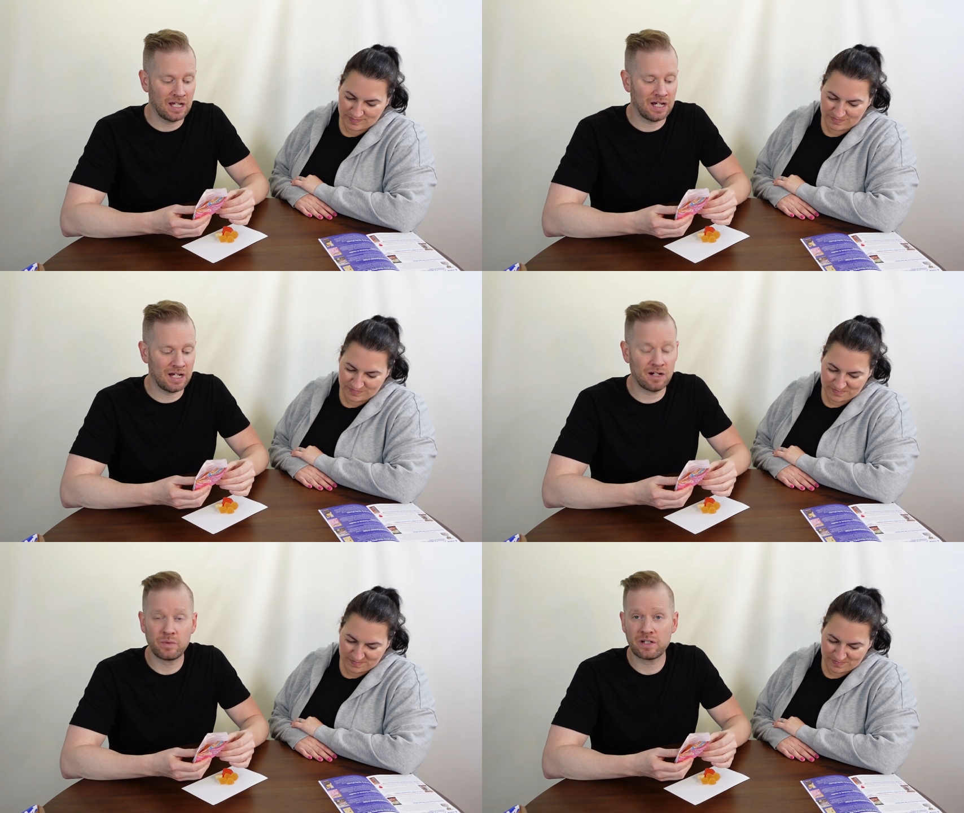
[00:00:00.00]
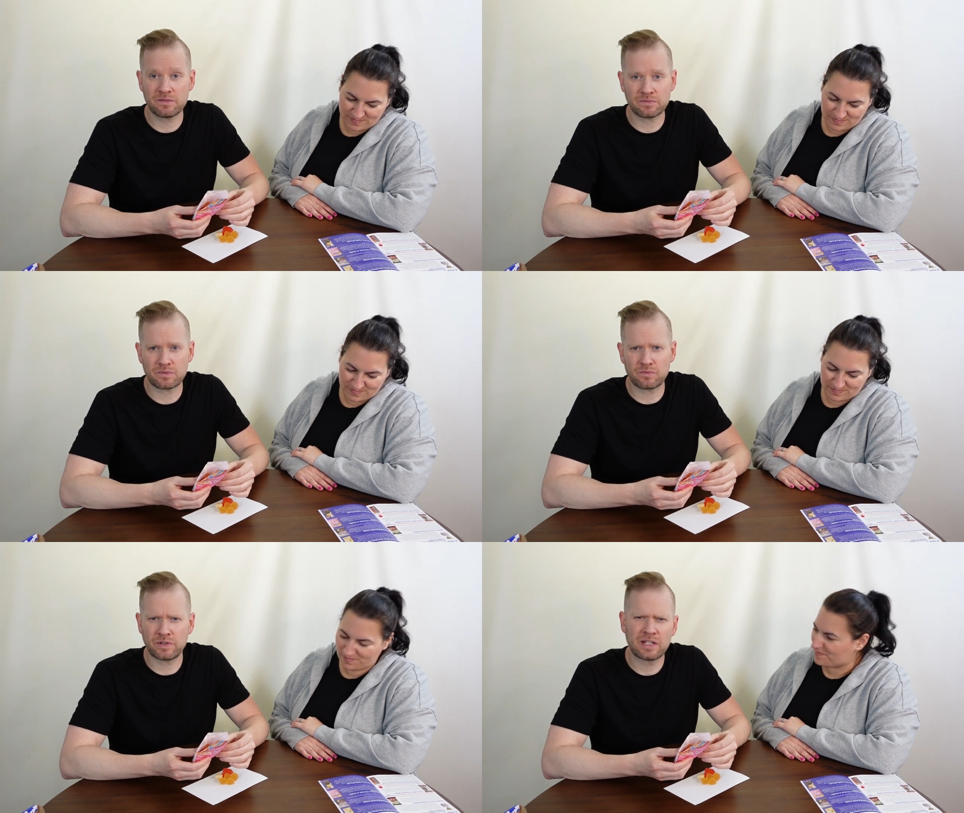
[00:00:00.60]
Speaker 1: uh, we don't
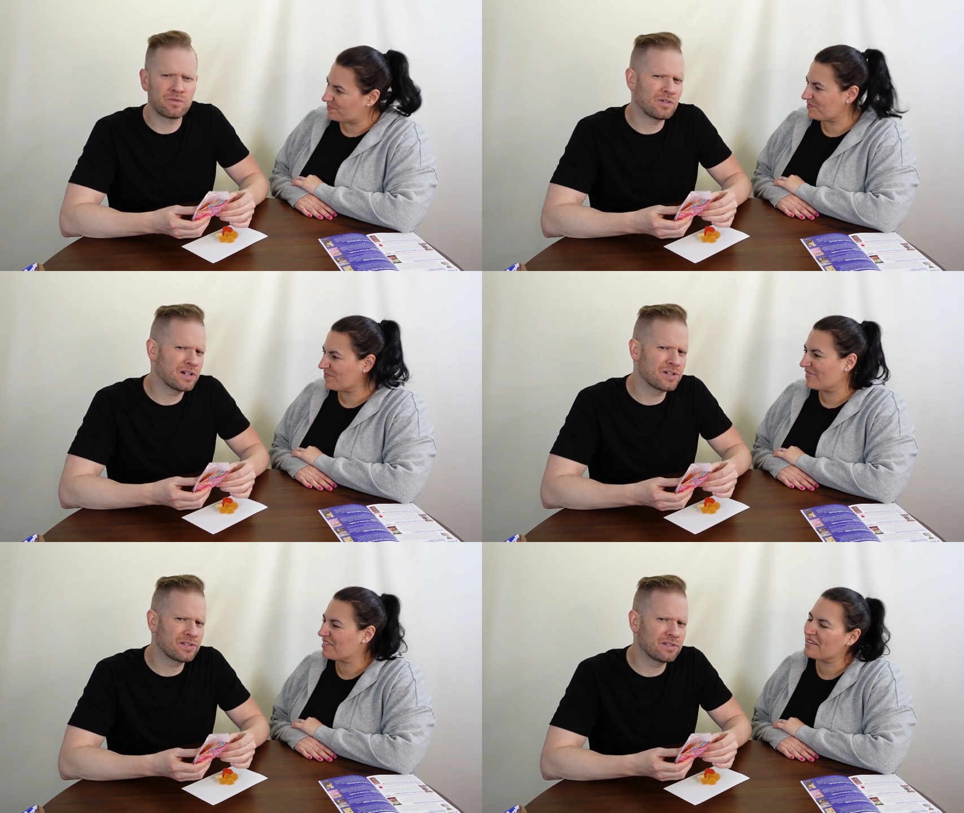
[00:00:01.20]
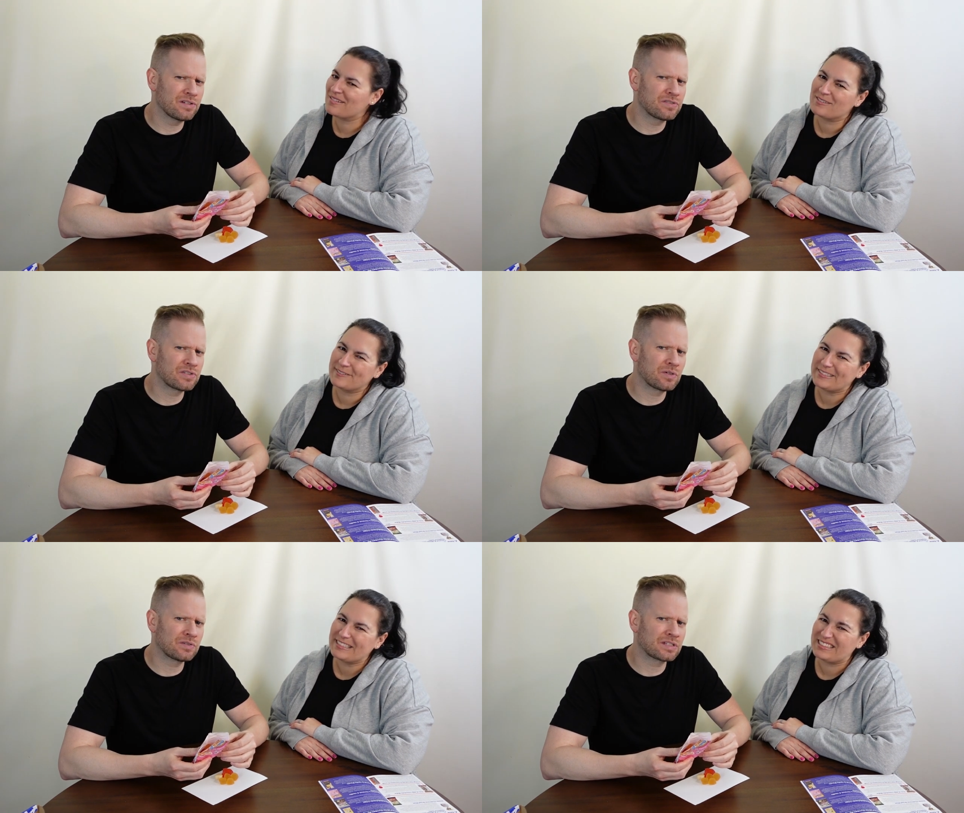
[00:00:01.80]
read Russian,
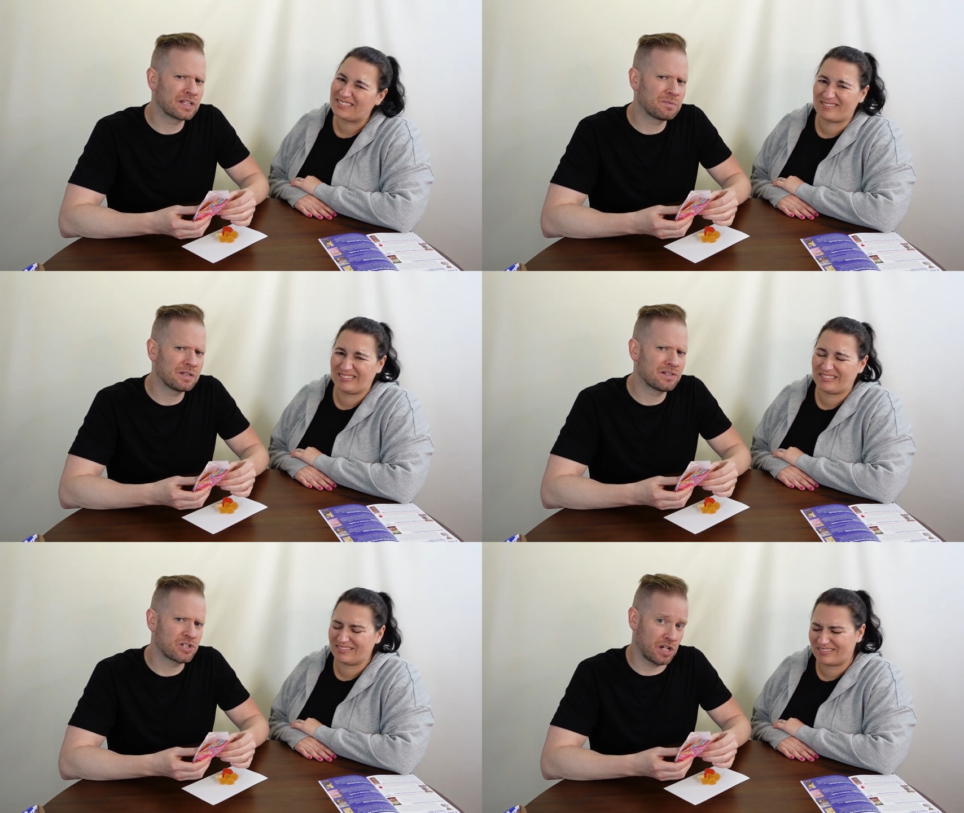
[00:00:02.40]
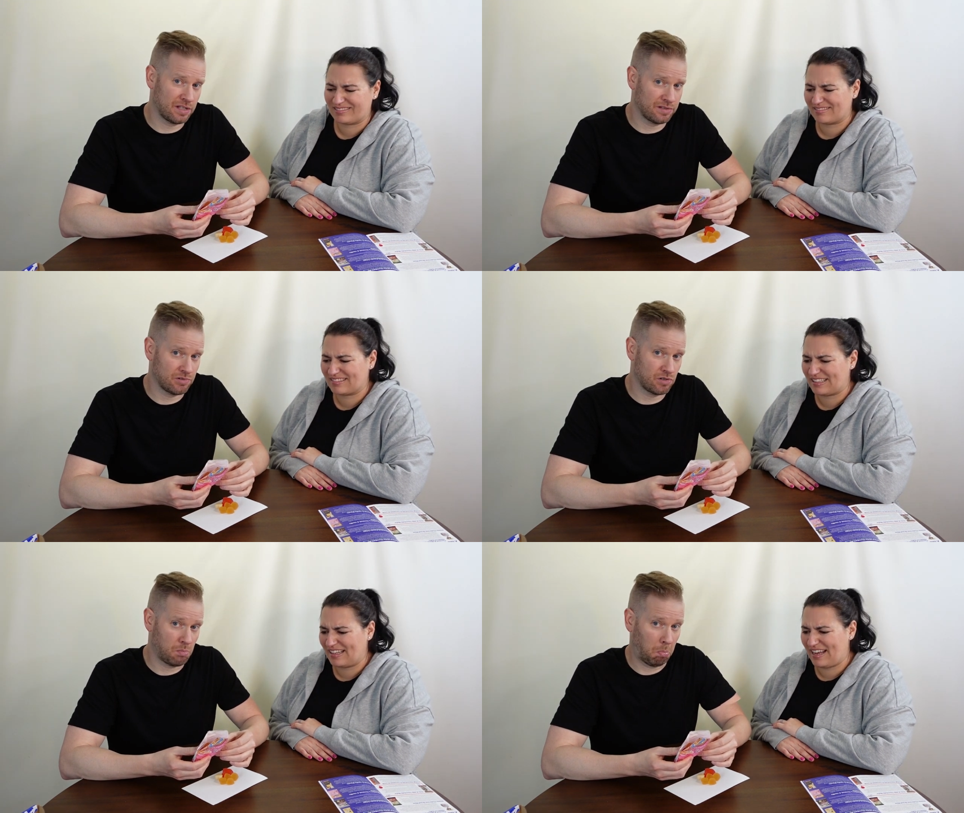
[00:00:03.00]
so it's going to be a
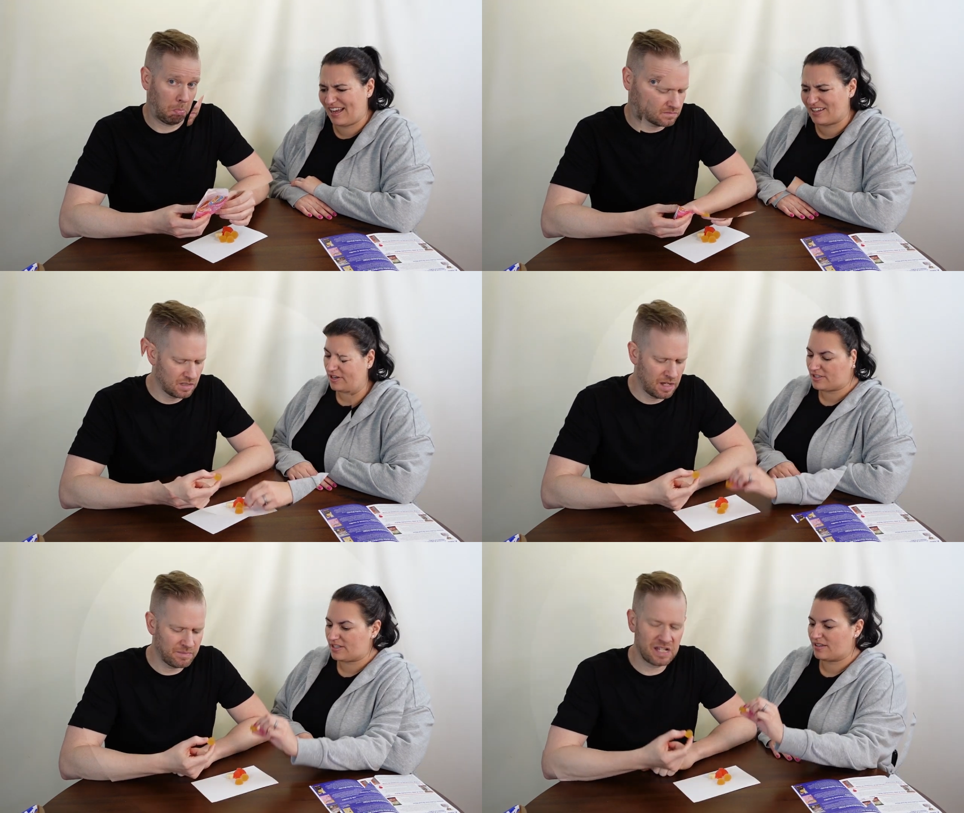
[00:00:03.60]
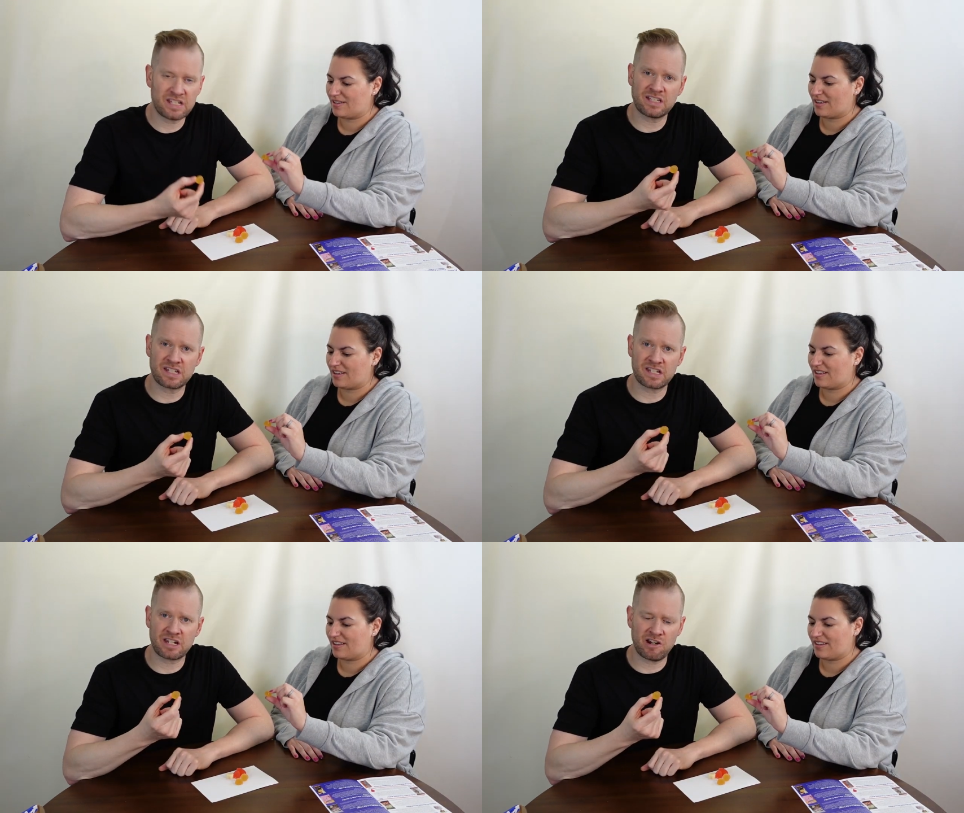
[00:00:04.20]
challenge. Yeah. I'm guessing
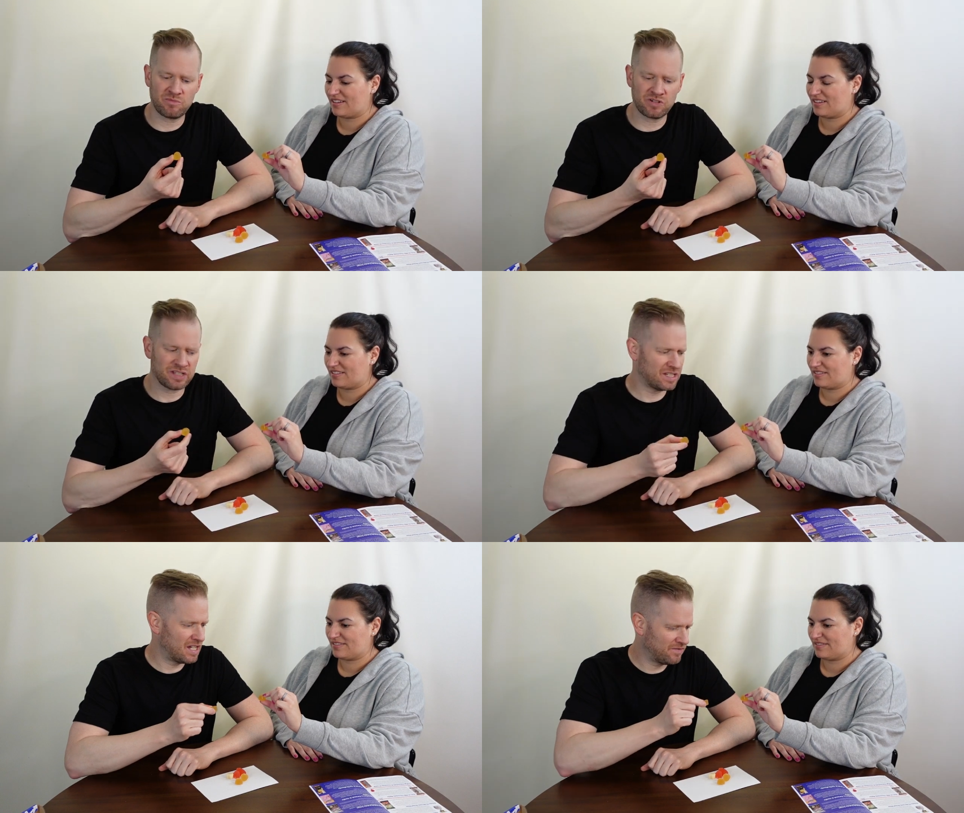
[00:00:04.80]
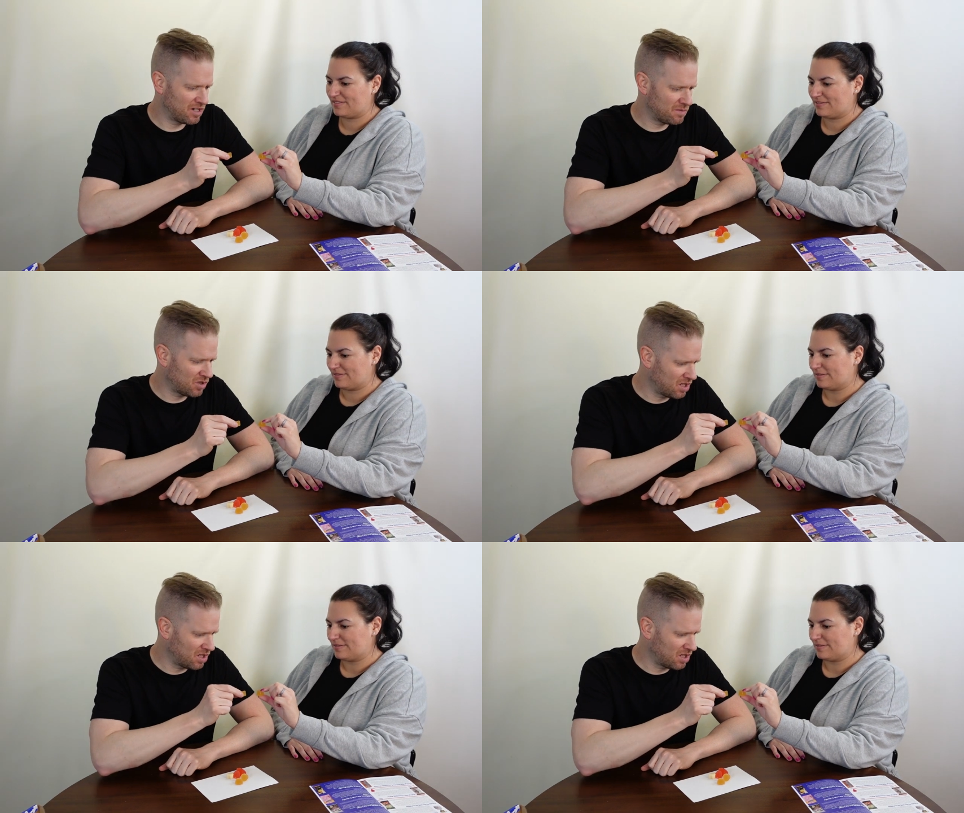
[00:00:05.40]
this is caramel because it's kind of caramel